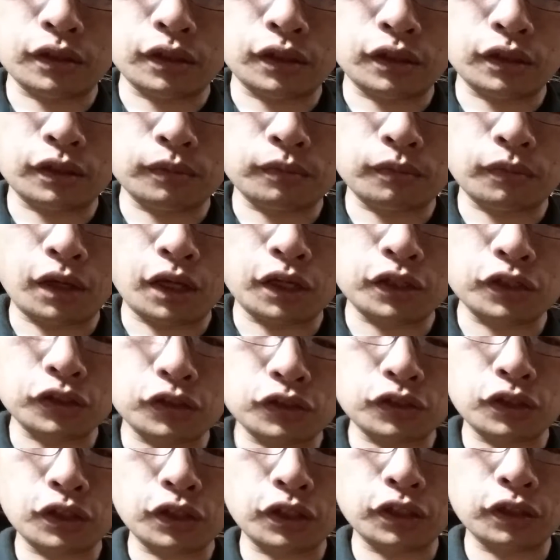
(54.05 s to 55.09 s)
uh, I
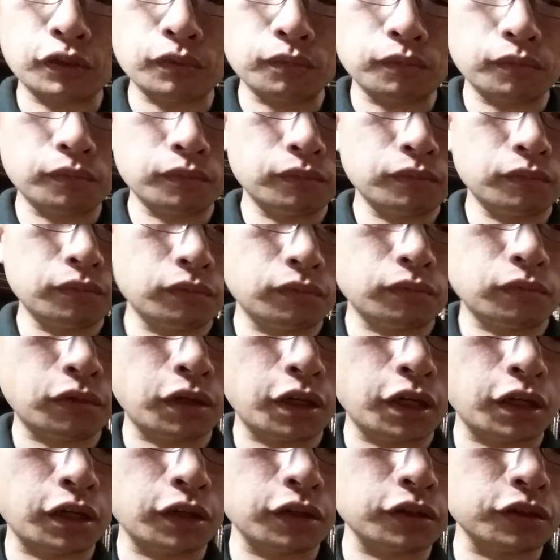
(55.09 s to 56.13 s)
just stuck it
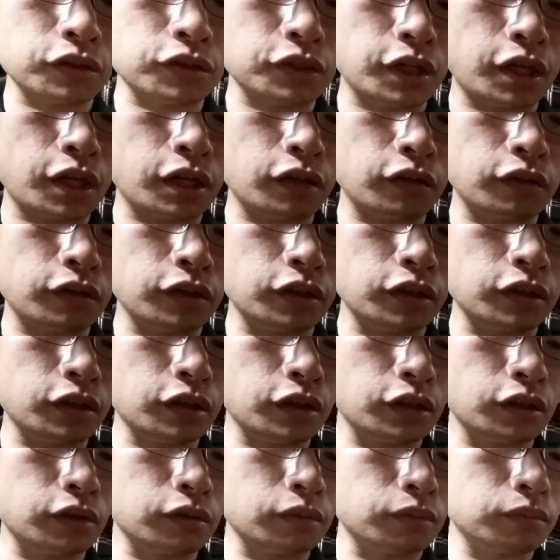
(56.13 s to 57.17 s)
right on the side of the
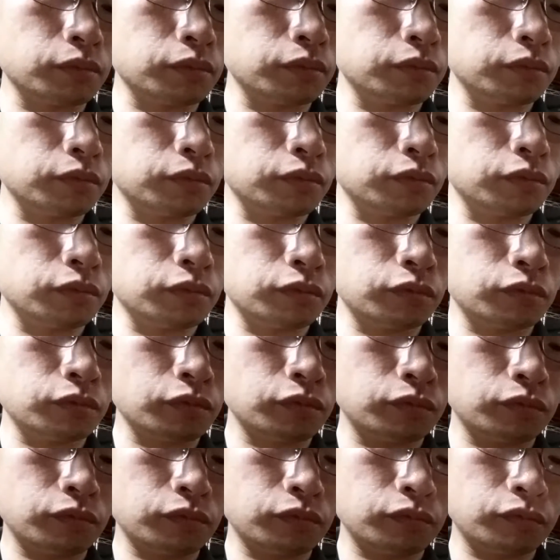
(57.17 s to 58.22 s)
uh,
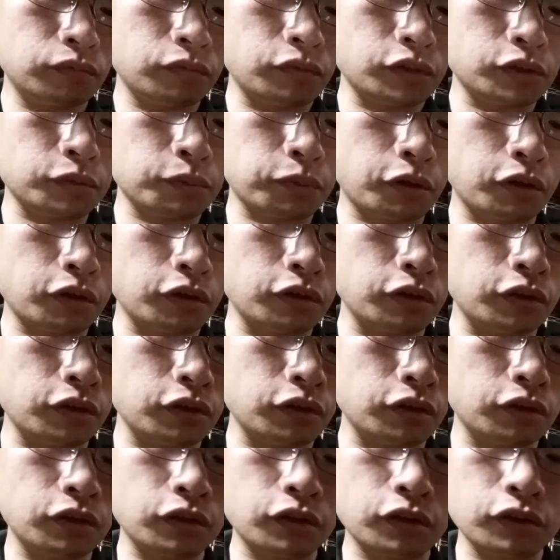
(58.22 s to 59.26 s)
this part of
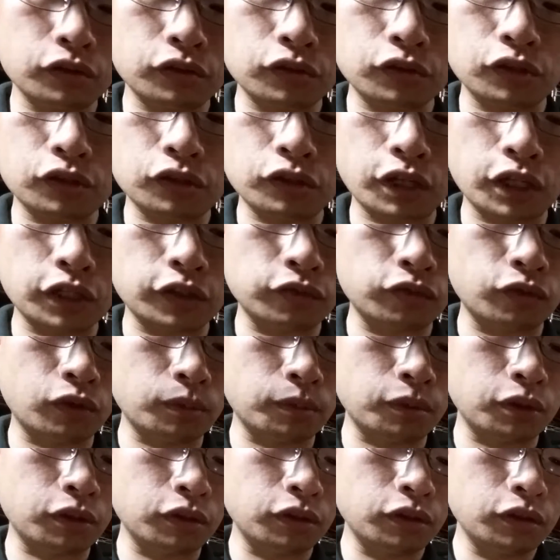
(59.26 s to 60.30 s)
the, the, the
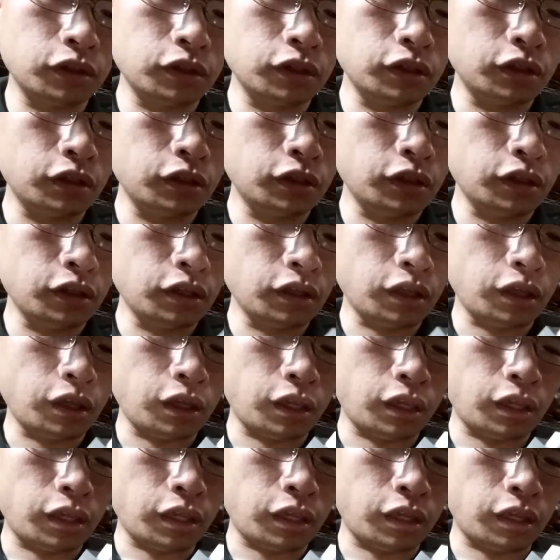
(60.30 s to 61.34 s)
transformer
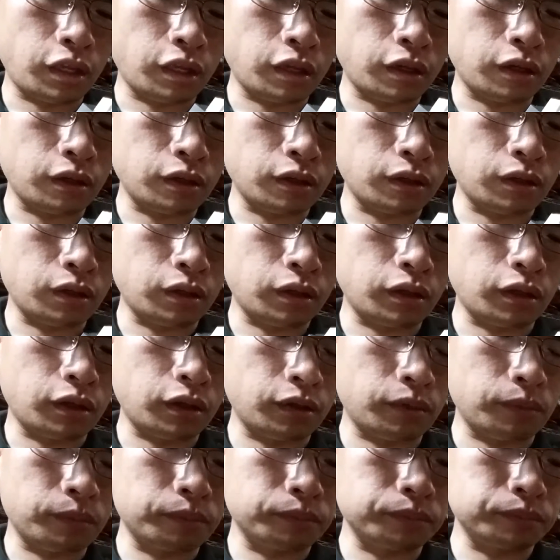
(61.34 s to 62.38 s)
and
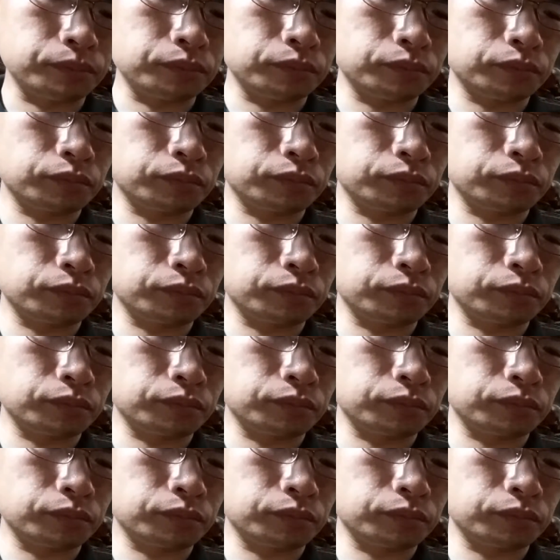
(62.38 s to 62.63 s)
um,